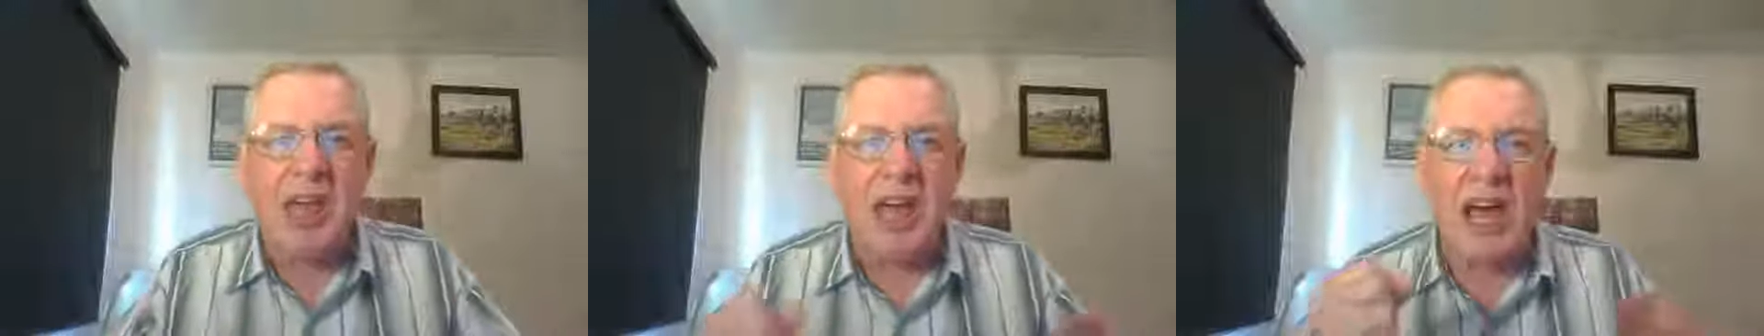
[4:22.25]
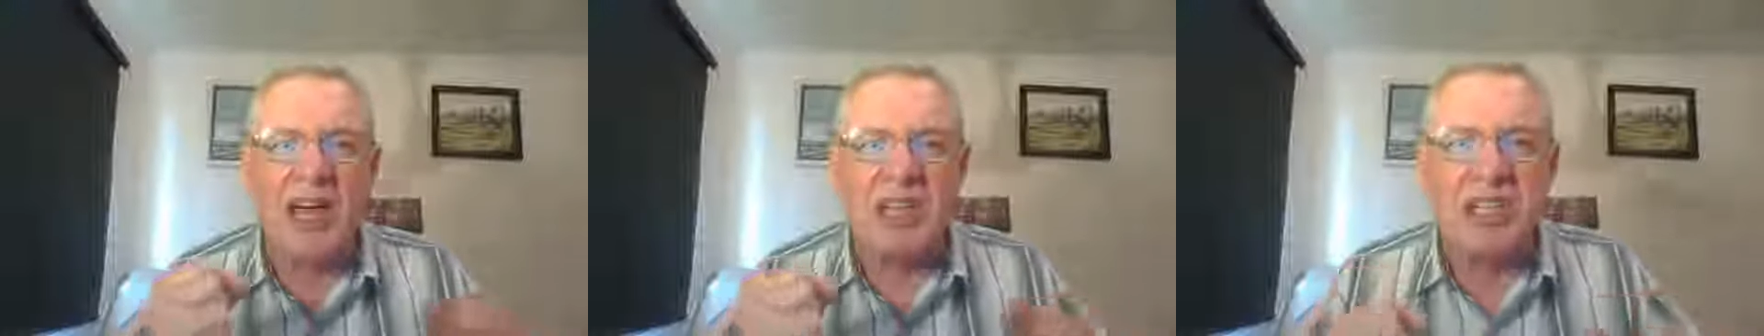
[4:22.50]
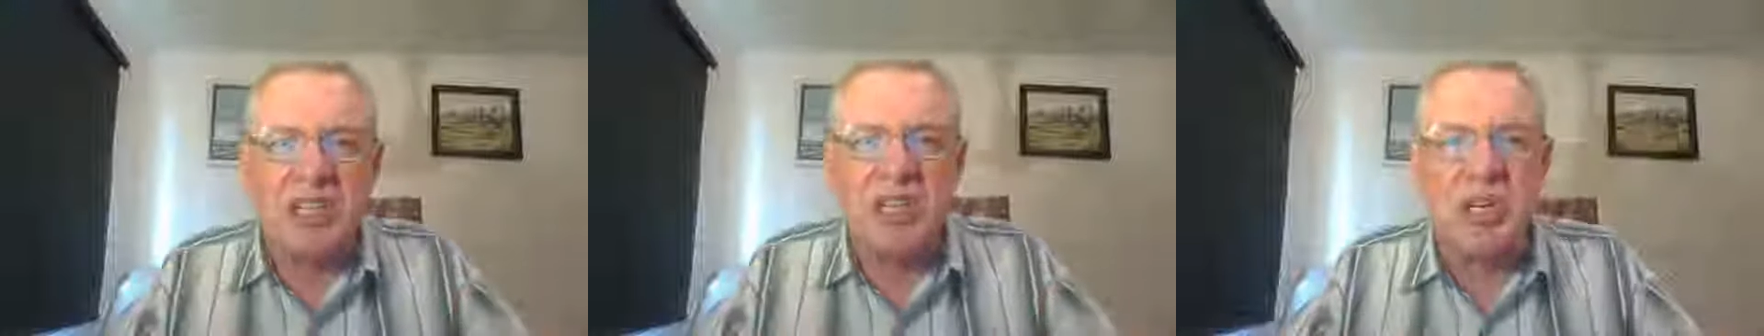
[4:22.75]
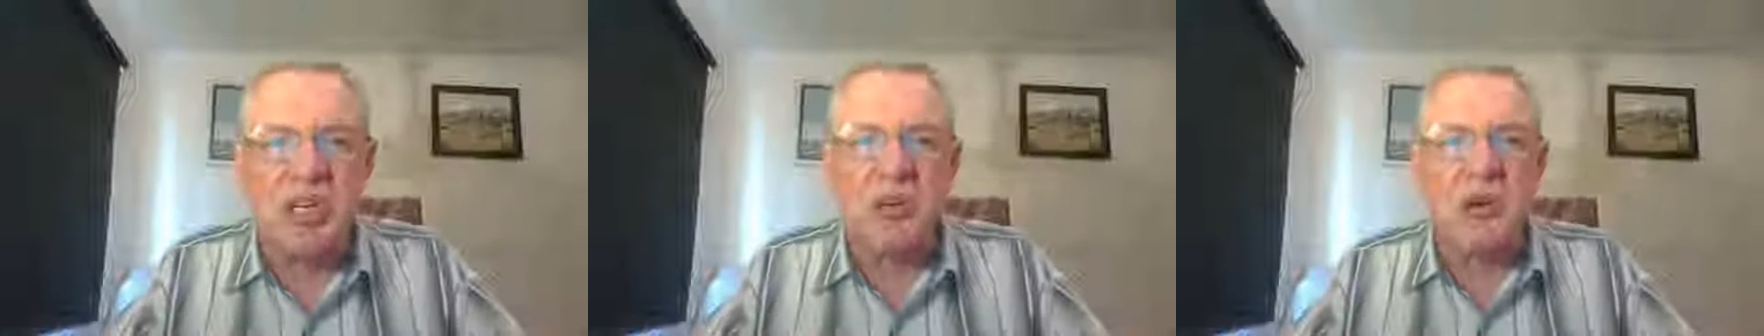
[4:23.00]

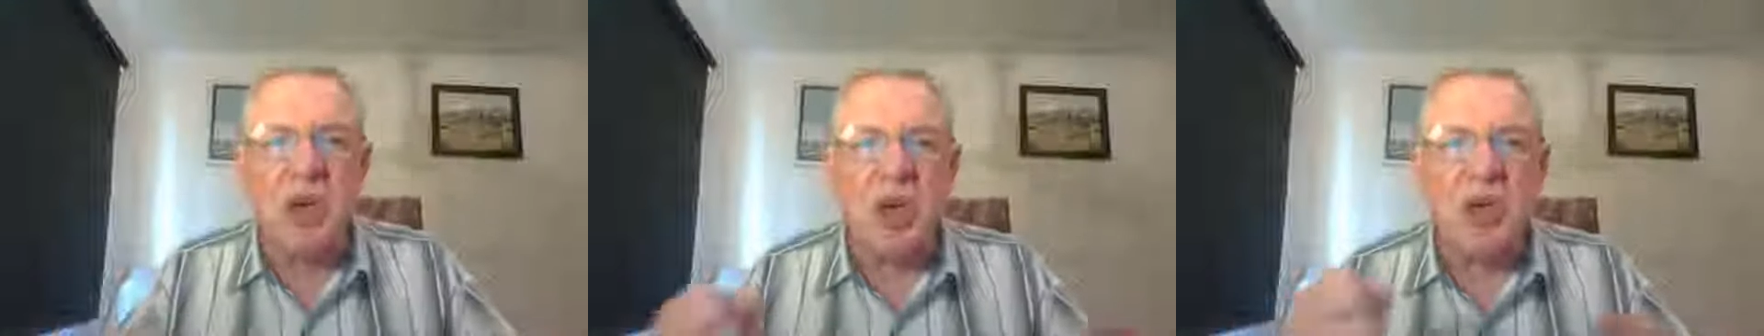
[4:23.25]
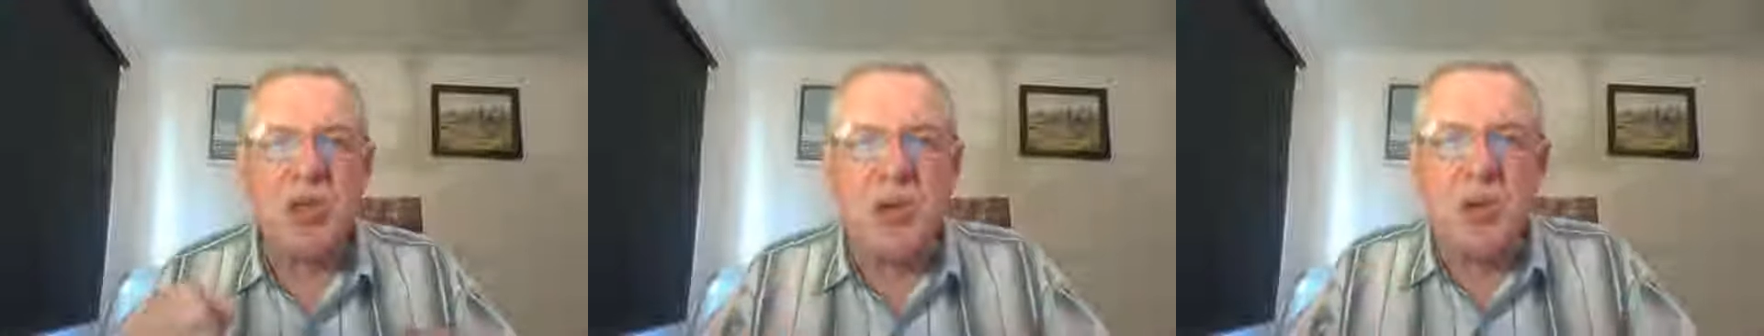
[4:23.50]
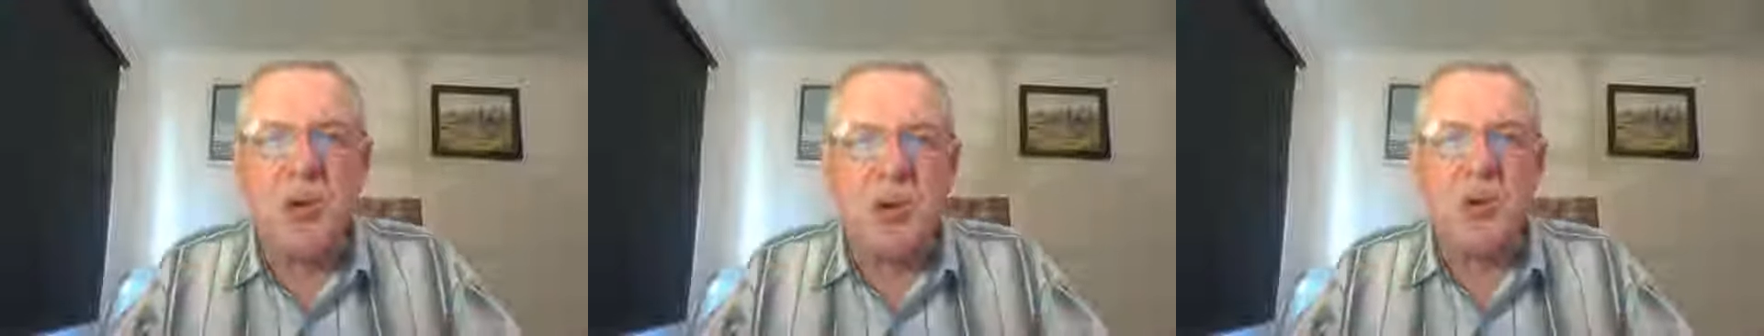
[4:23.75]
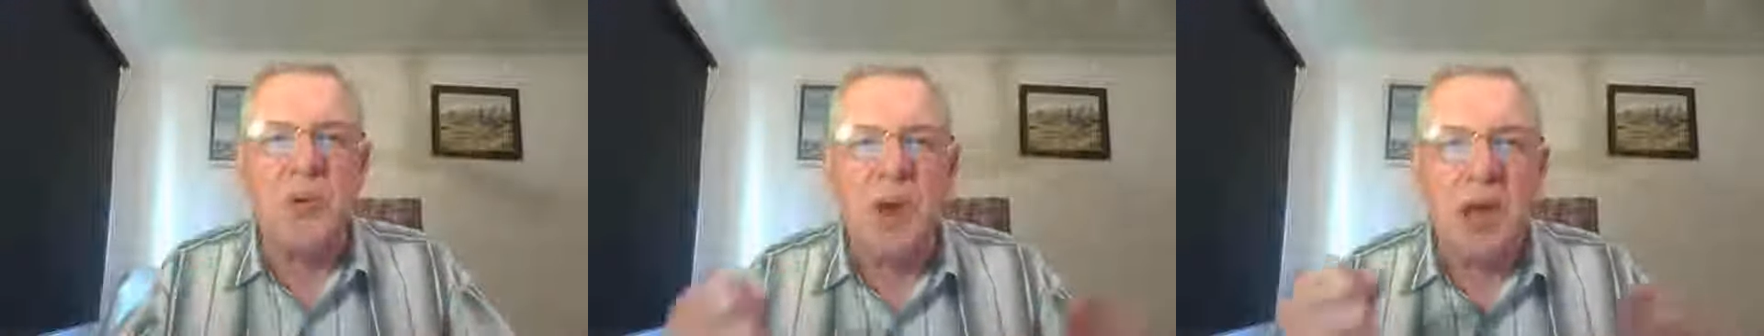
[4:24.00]
until
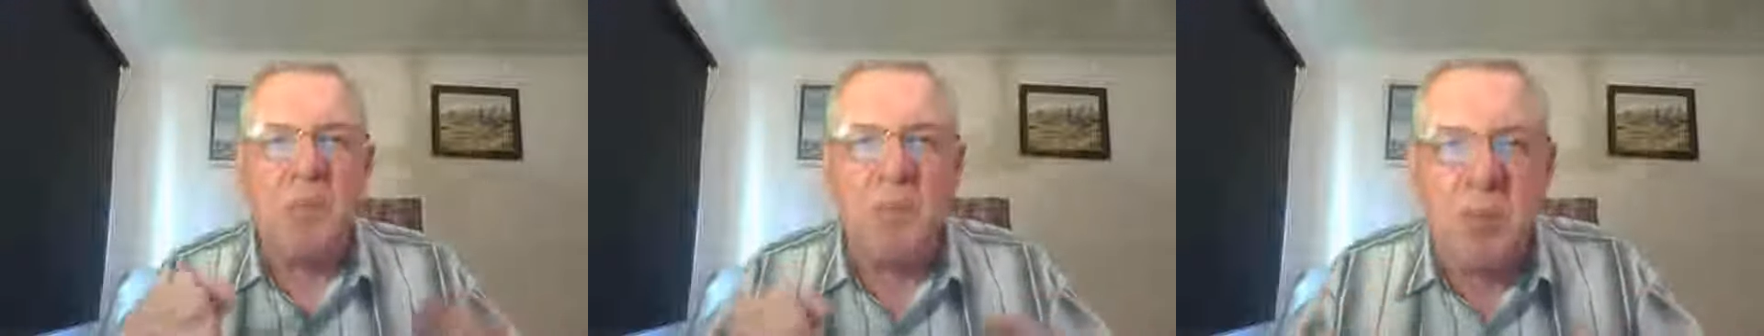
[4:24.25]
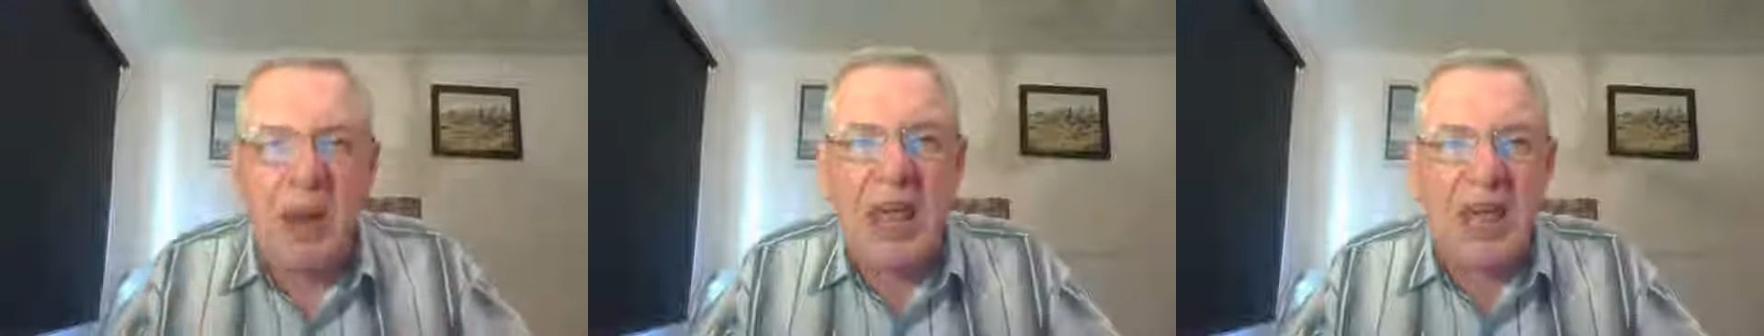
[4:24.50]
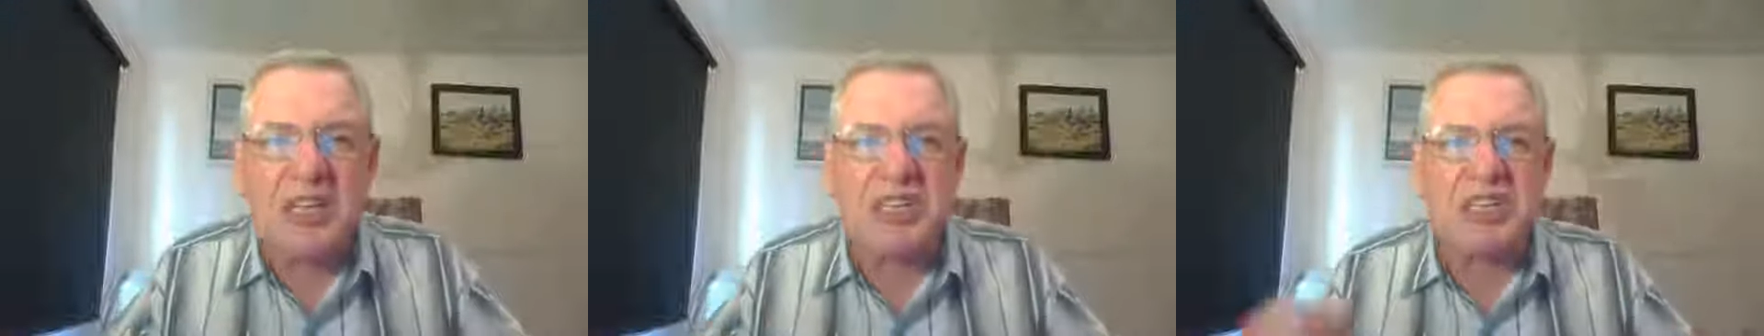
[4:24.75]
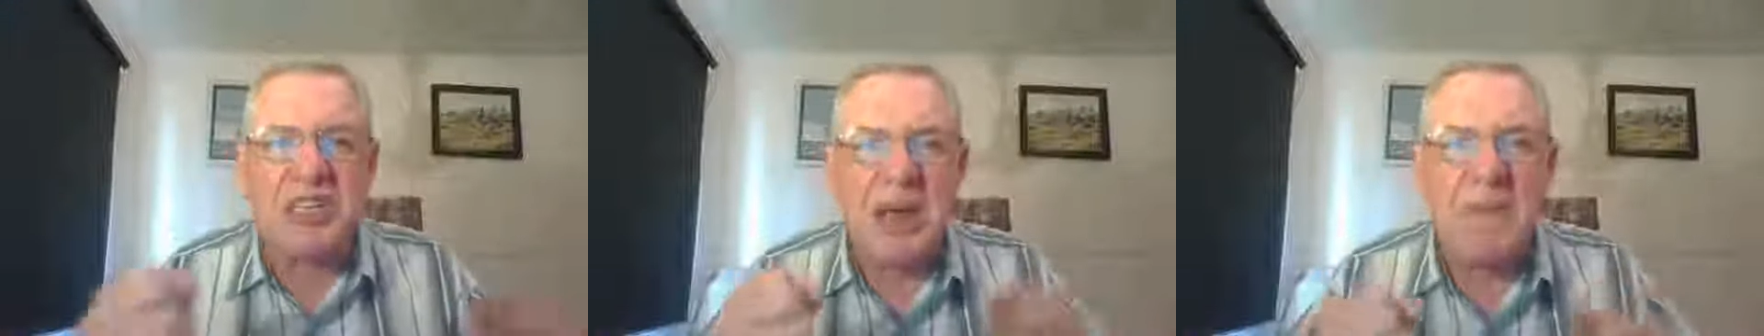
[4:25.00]
you
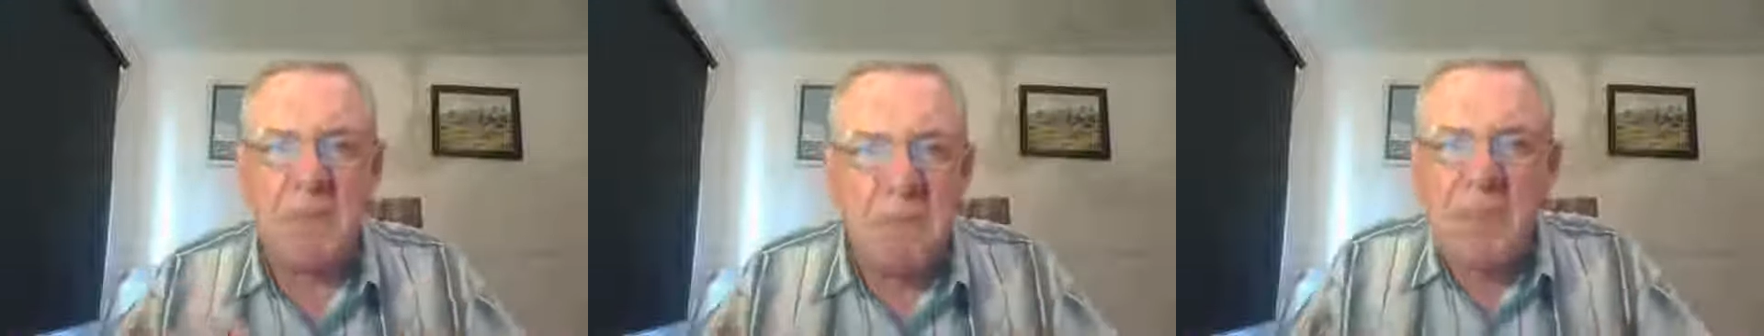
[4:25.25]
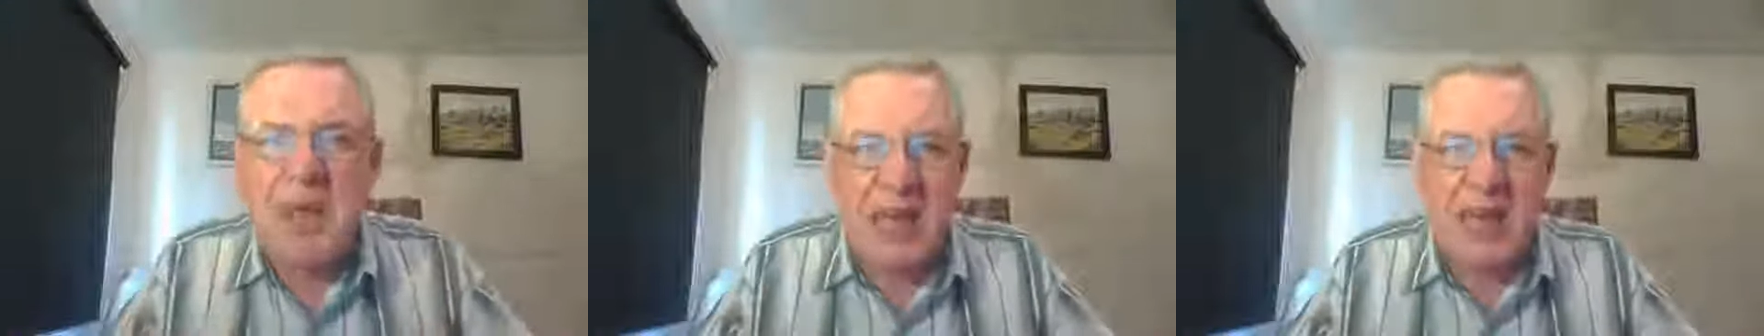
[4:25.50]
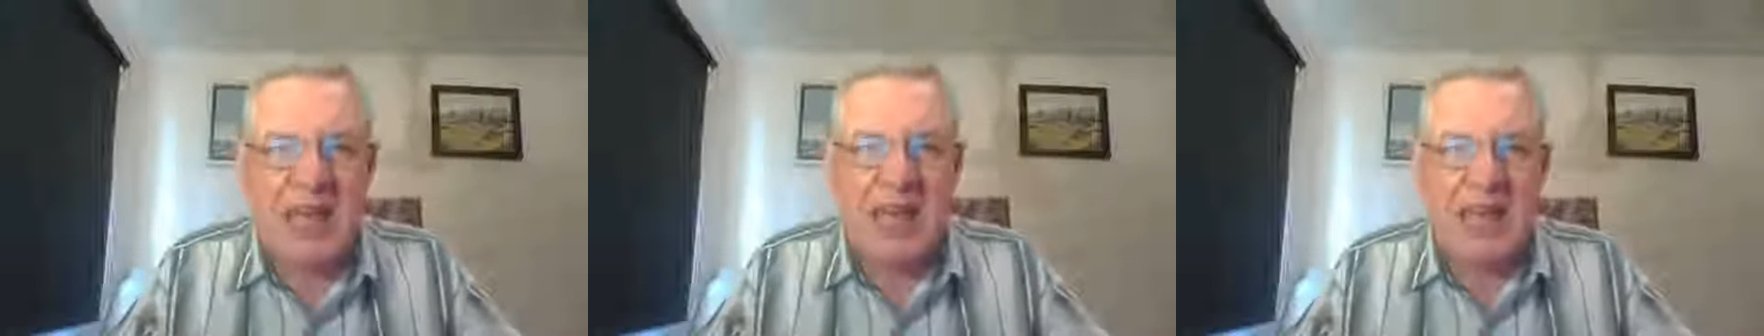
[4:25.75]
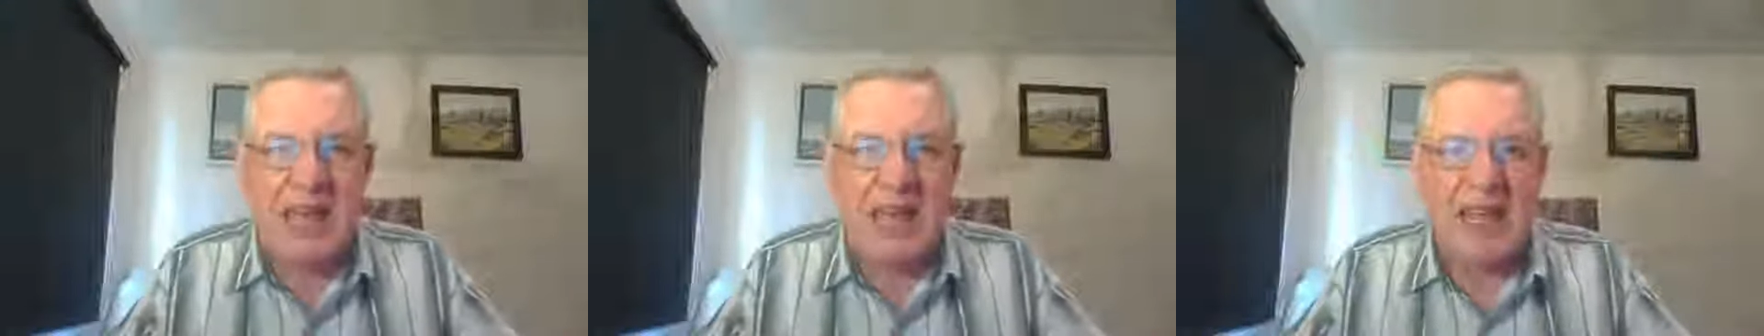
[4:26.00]
bless
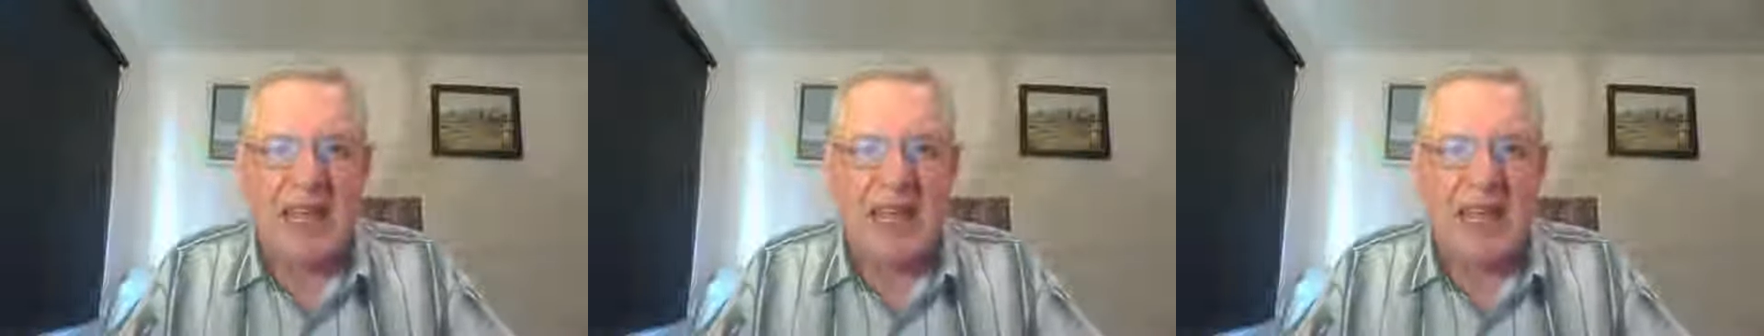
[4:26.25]
me.